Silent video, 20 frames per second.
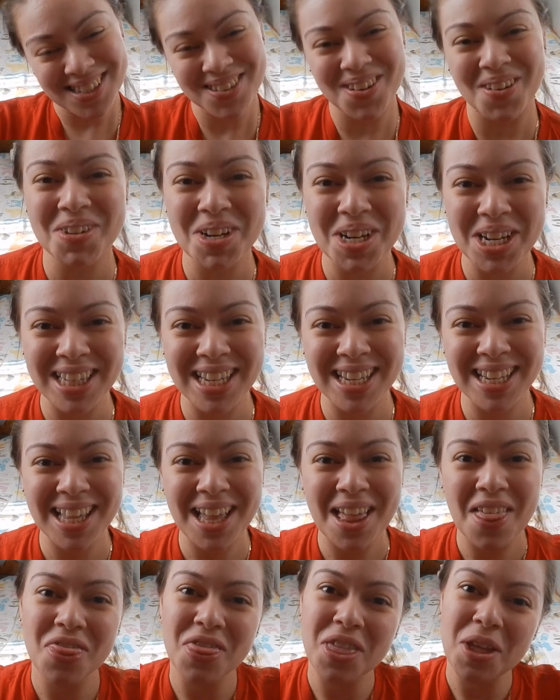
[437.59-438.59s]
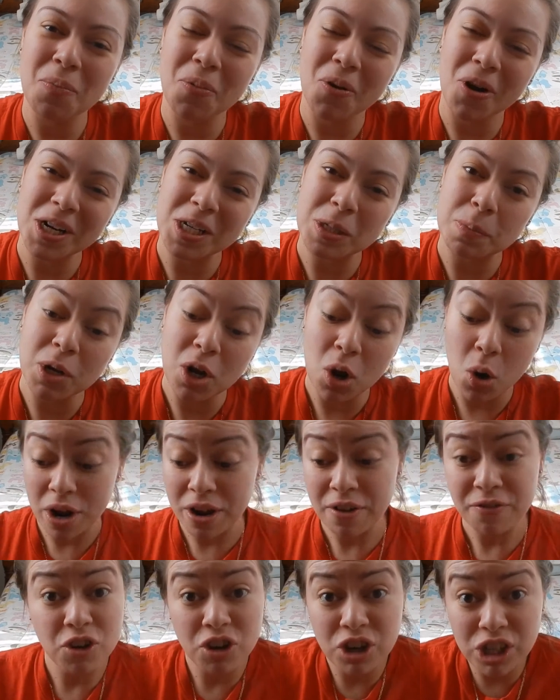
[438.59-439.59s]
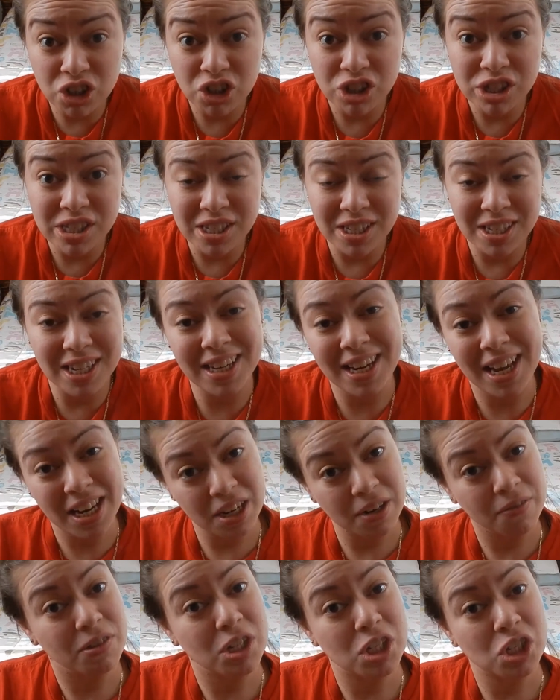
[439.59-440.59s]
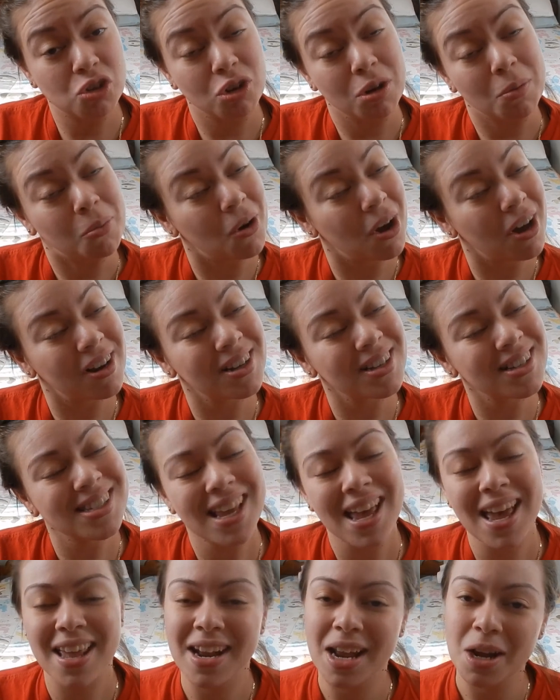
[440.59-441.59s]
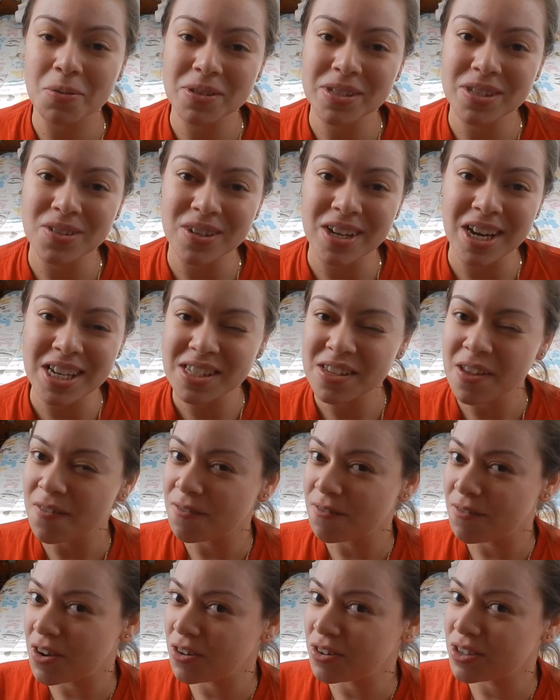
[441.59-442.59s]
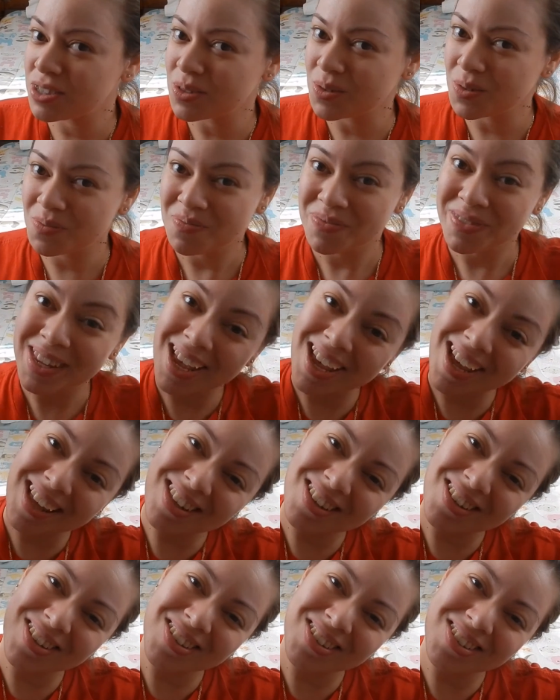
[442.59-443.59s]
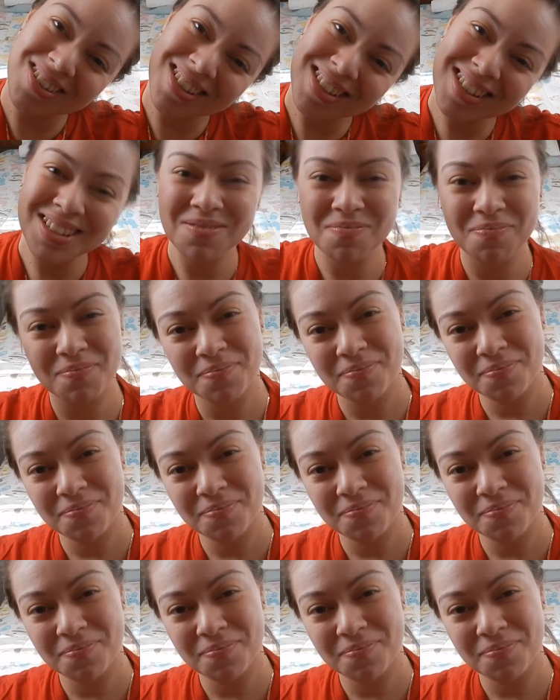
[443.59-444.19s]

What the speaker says: So I'm gonna link the products below if you're interested in any of these three products, and I will see you guys very soon. Adios.